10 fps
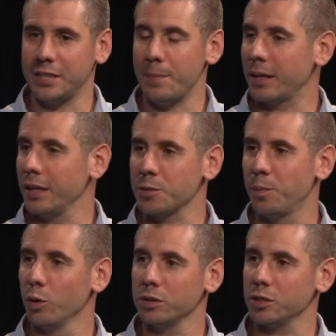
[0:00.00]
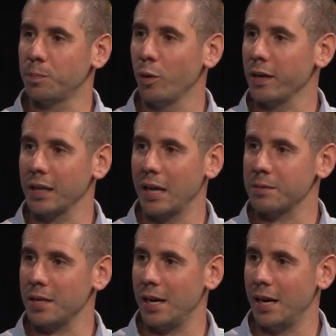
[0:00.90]
typically sporting
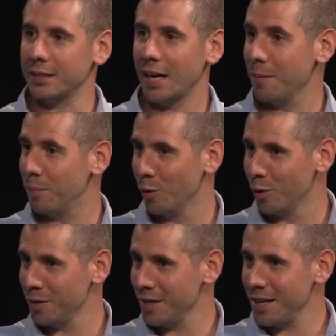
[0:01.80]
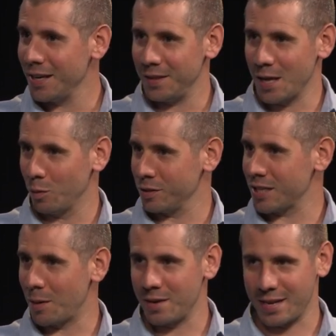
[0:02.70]
clubs are time poor. They want
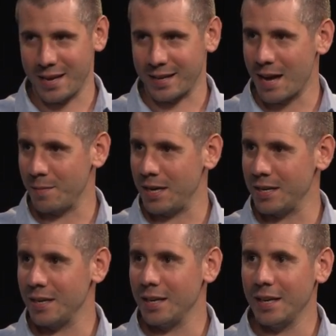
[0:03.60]
someone that can come in,